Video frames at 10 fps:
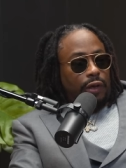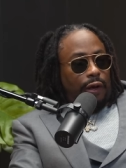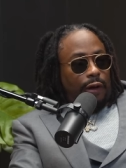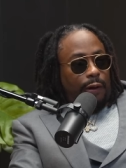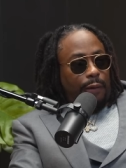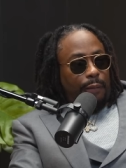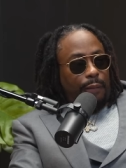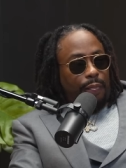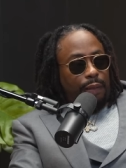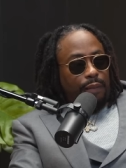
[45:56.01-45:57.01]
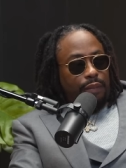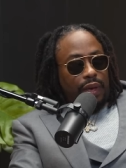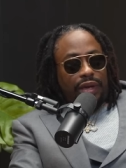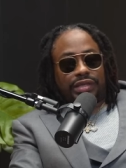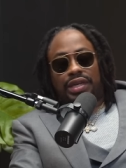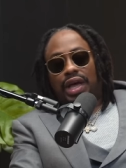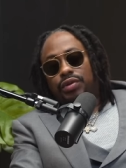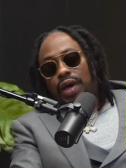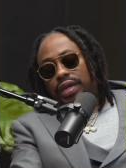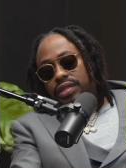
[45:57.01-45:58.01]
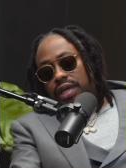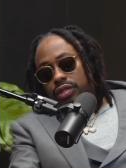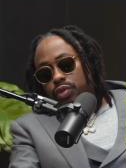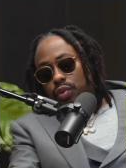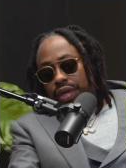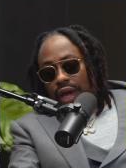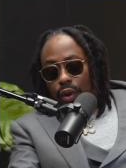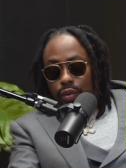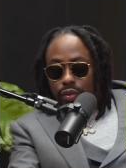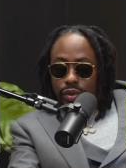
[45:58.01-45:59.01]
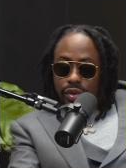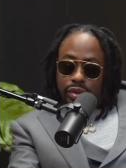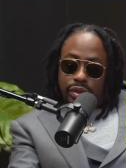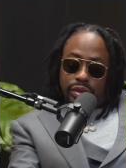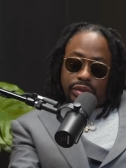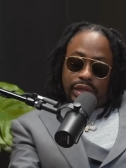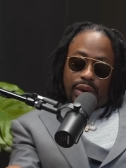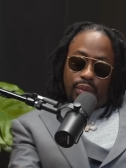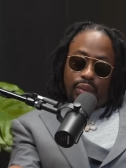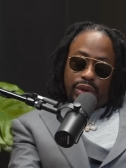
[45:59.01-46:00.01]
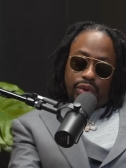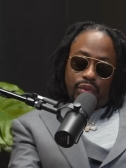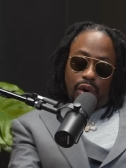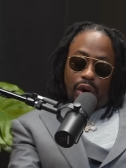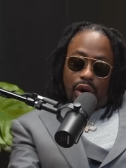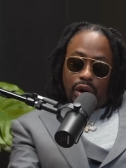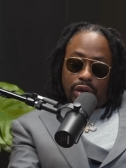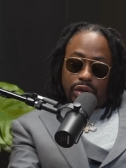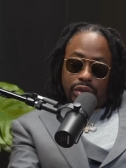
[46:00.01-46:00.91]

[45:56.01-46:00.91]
And there's a lot you got to take into account that when you are